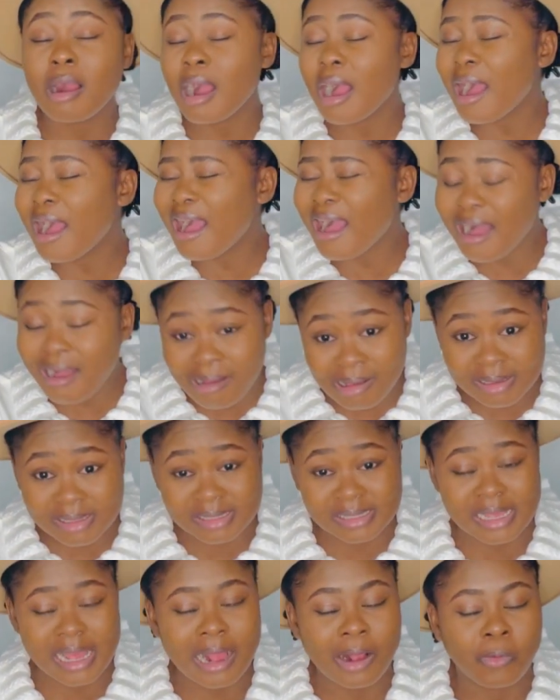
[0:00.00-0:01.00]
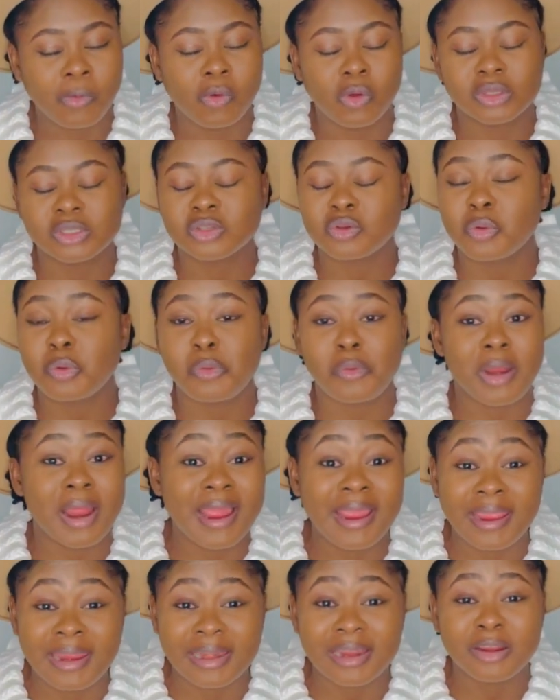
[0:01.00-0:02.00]
hours. I was
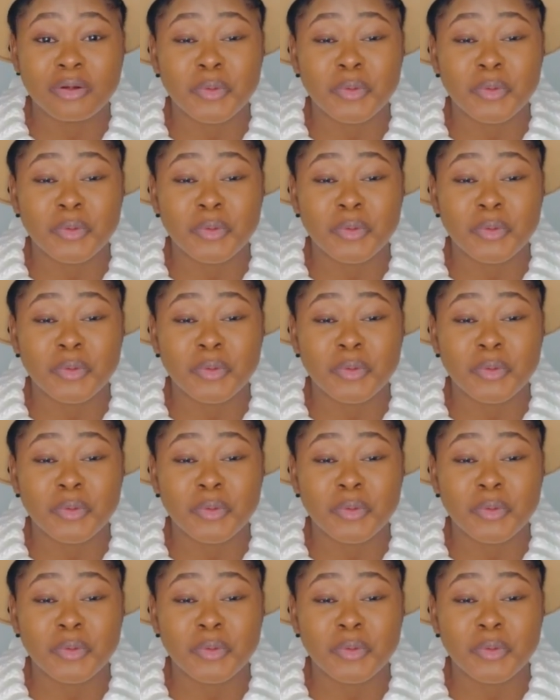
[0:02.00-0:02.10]
crying.